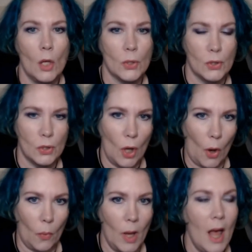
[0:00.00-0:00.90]
So
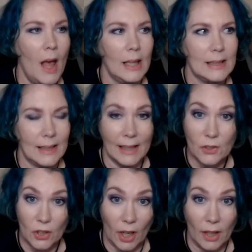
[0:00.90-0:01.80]
let's
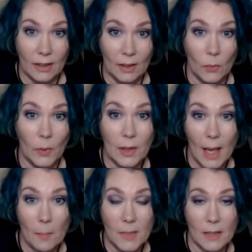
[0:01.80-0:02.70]
start with the
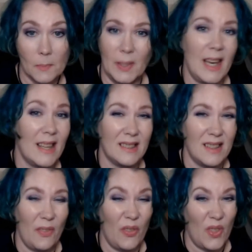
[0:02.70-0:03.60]
empties because
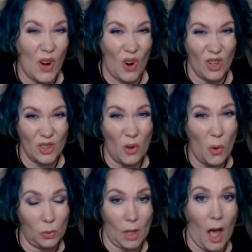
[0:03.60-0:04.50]
there aren't a whole
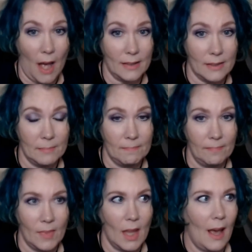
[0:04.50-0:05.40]
lot.
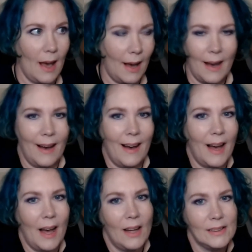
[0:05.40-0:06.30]

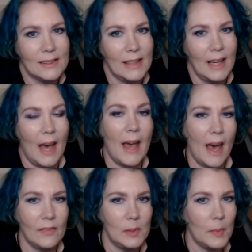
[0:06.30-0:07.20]
Honestly, I
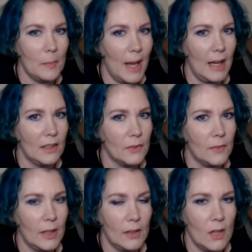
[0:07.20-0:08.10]
haven't been panning for
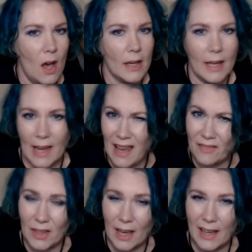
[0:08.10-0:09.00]
very long and I
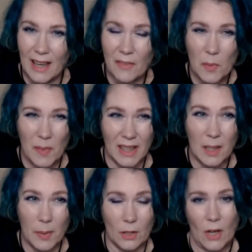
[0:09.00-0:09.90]
haven't been
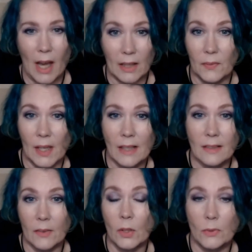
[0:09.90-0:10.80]
keeping track of things I've
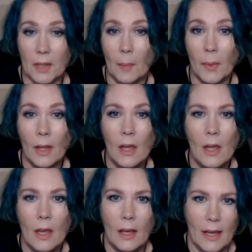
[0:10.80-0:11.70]
used up
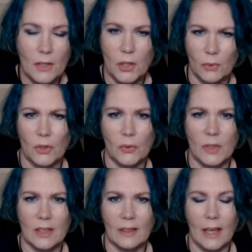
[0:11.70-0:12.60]
until just
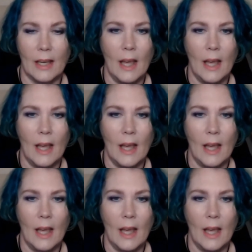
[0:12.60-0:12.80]
recently.